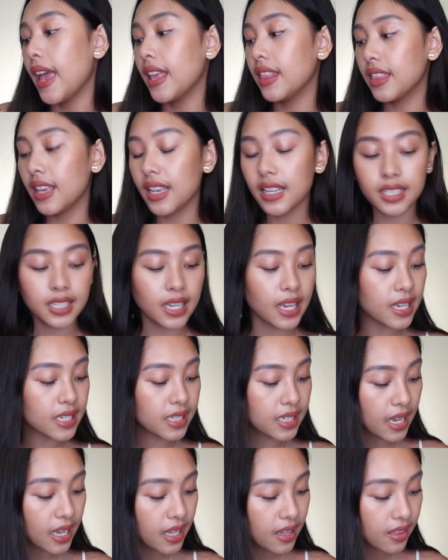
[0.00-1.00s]
And this
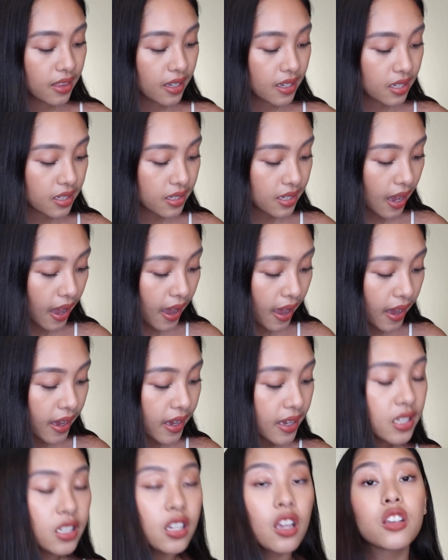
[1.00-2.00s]
is in the
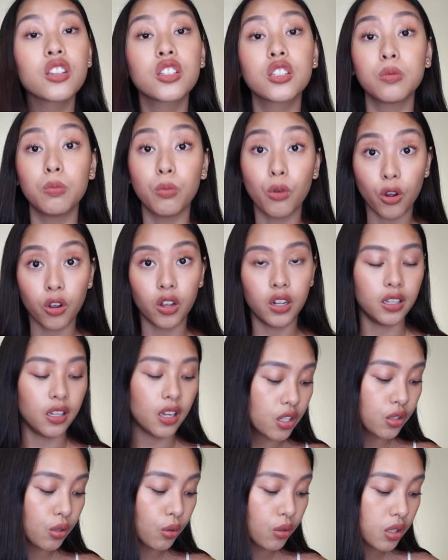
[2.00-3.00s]
size small.
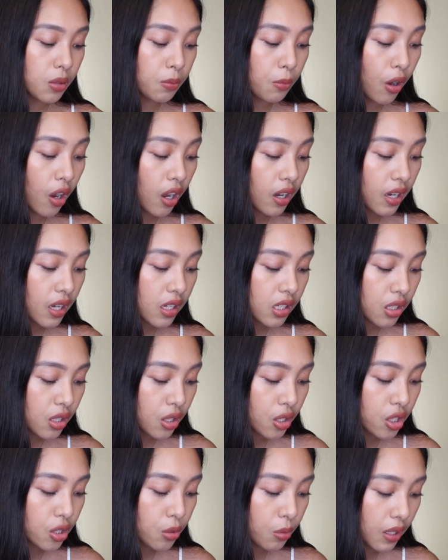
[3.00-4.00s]
So small is
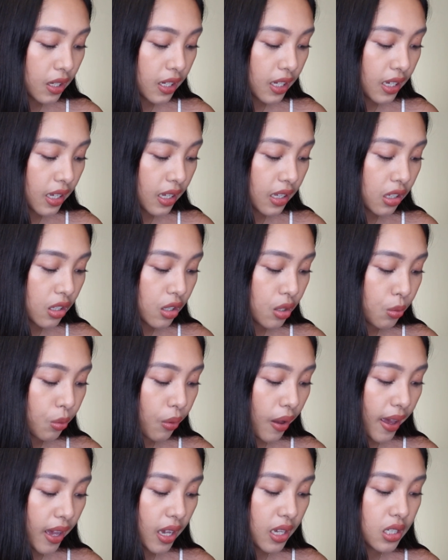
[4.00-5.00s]
usually in
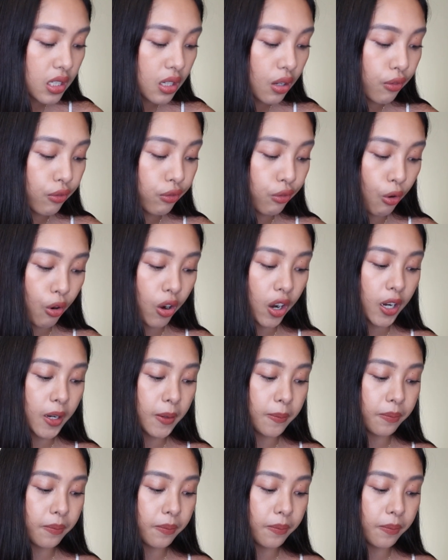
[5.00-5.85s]
US 4.